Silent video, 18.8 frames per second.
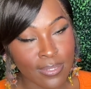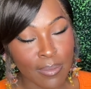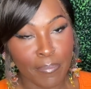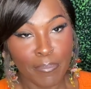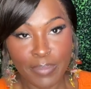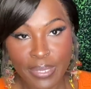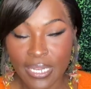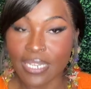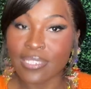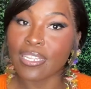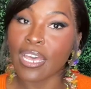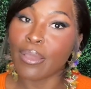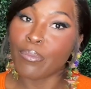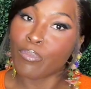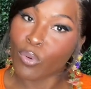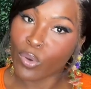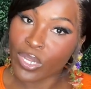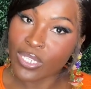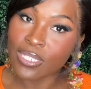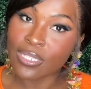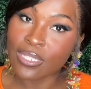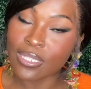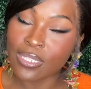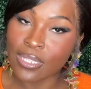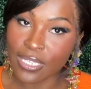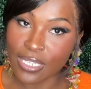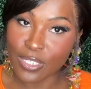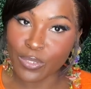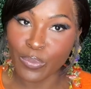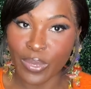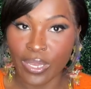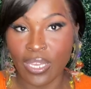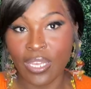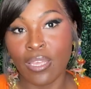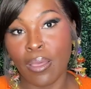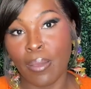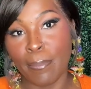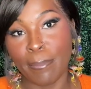because I bought this
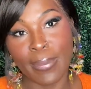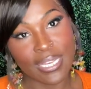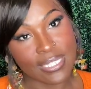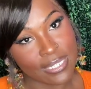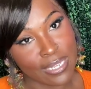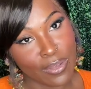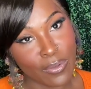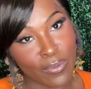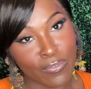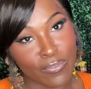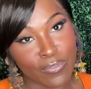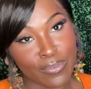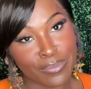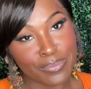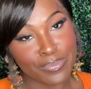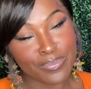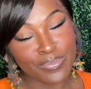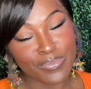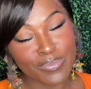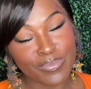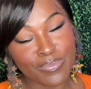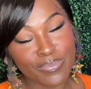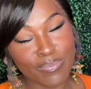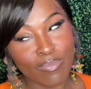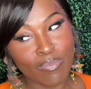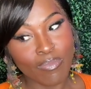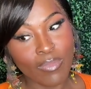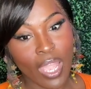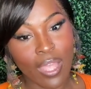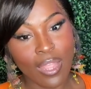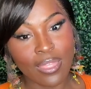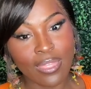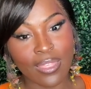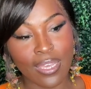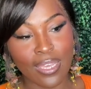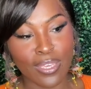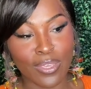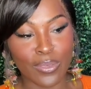wig myself.
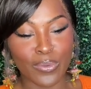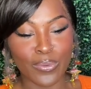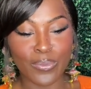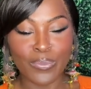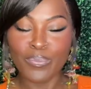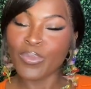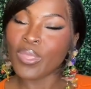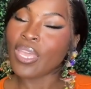Thank you.